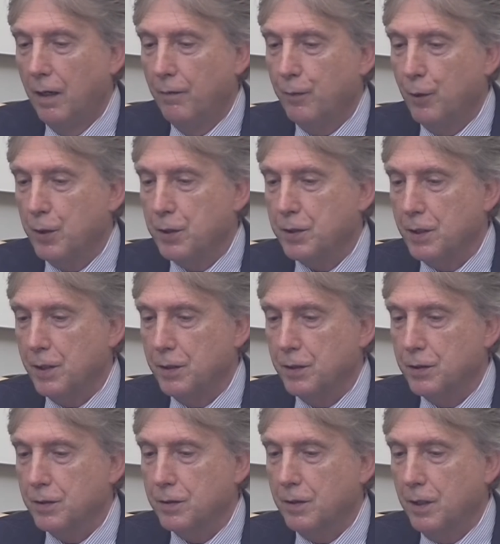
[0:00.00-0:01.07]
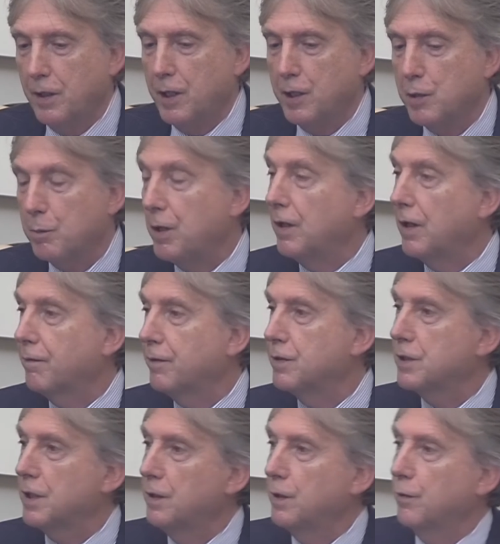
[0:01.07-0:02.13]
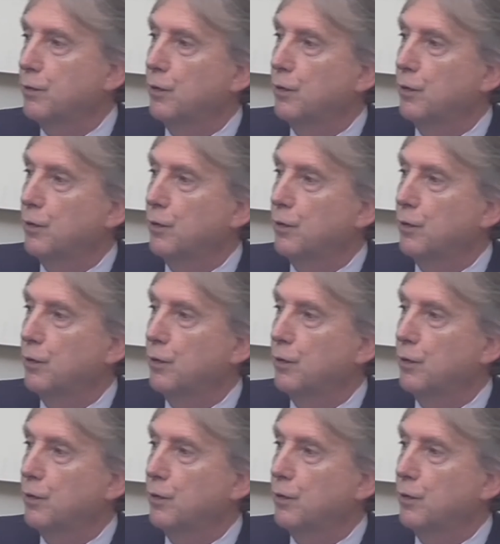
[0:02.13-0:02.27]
First is there needs to be enough incentive